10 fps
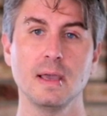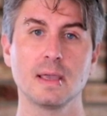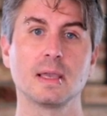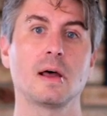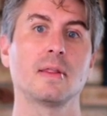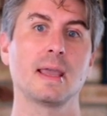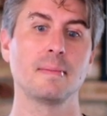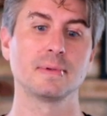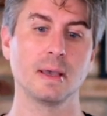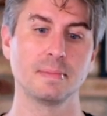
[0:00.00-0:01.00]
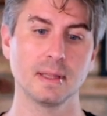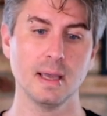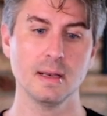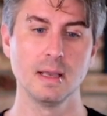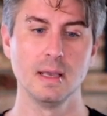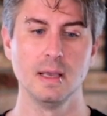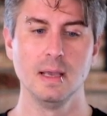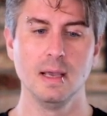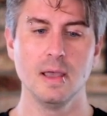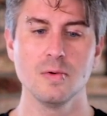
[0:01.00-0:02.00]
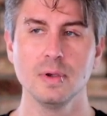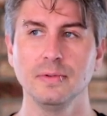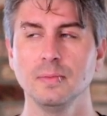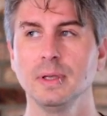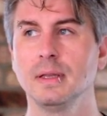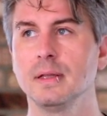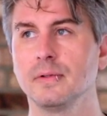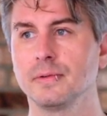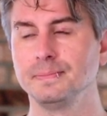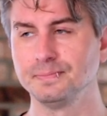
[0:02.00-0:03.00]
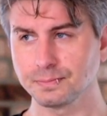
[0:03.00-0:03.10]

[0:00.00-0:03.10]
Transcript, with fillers: that and got all the apps up to that. And the reason we did this